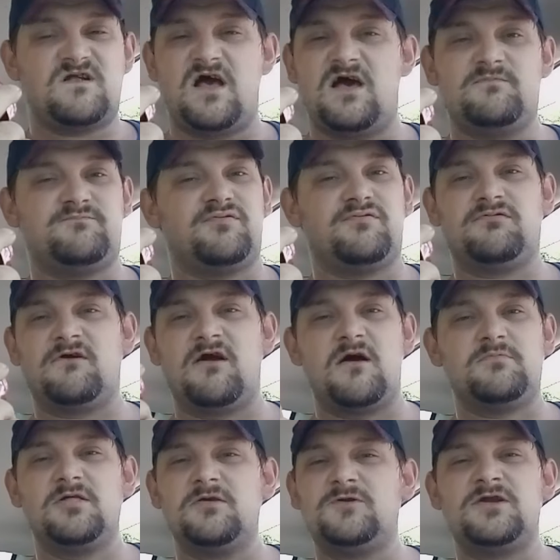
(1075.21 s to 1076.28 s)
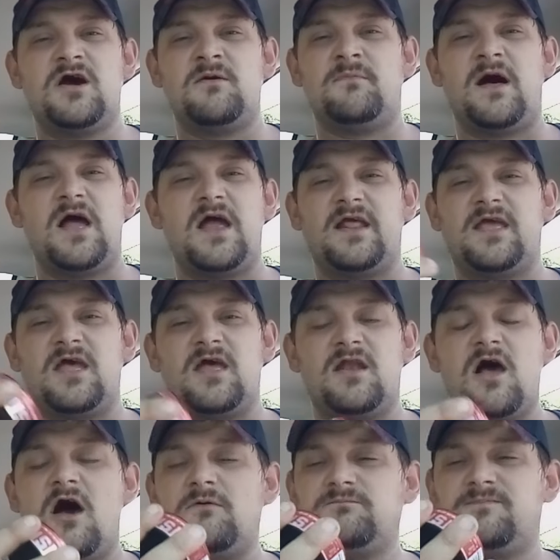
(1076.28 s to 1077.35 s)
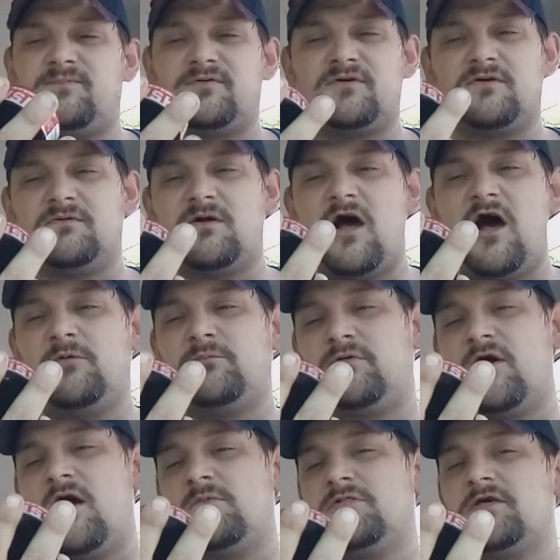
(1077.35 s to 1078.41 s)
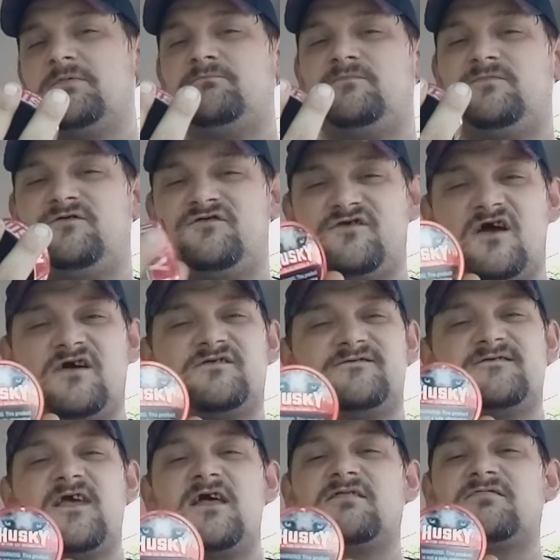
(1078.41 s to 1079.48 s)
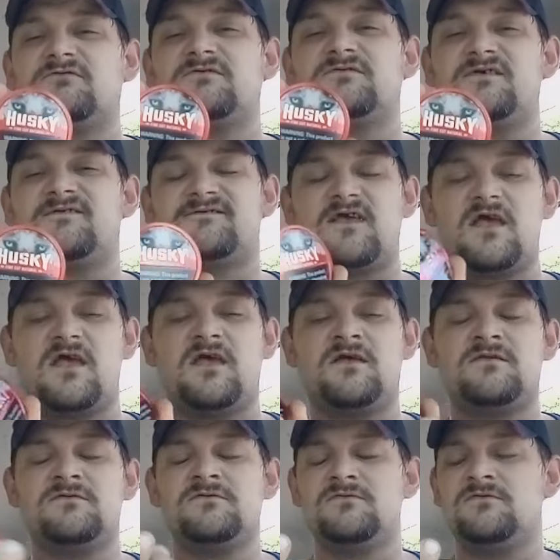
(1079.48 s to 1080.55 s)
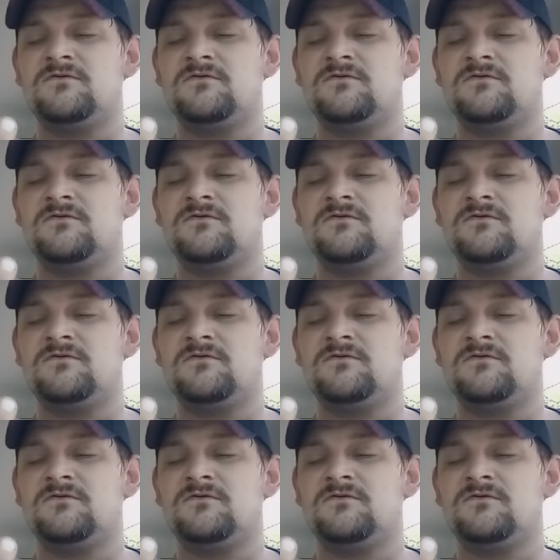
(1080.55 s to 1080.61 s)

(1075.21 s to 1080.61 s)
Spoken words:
I probably would not buy it again. I'll probably just get through this can,